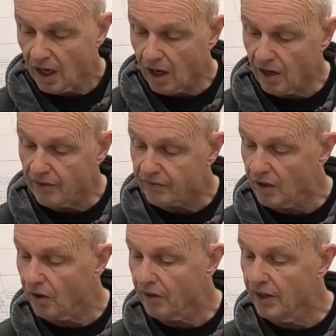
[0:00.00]
I've
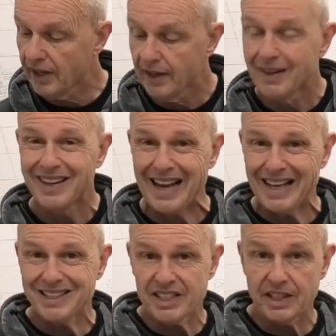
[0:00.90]
got the
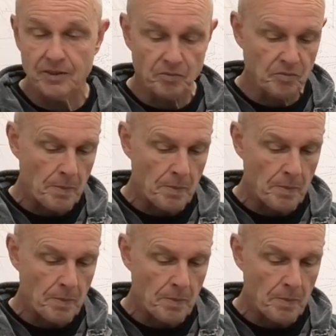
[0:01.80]
engine